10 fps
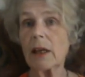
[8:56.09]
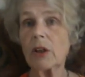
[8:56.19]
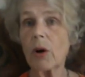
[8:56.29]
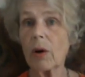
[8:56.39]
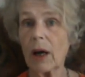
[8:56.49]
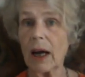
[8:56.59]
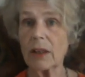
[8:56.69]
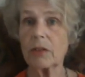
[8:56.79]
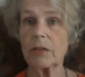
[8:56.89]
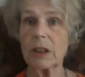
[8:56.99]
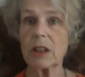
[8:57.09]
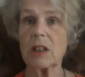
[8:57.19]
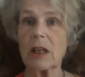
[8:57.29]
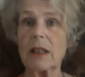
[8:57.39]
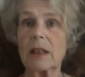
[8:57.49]
in your gut for
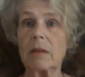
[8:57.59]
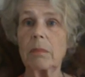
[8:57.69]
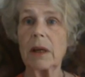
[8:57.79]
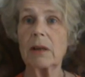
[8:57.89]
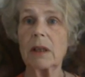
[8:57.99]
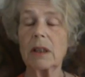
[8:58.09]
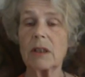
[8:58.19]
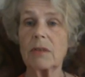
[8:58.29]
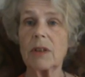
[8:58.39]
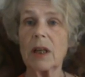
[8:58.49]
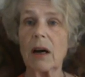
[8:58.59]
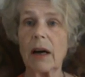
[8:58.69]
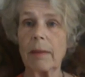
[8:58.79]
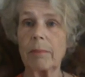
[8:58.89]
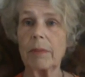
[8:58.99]
extended periods of
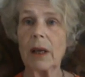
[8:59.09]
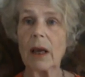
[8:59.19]
time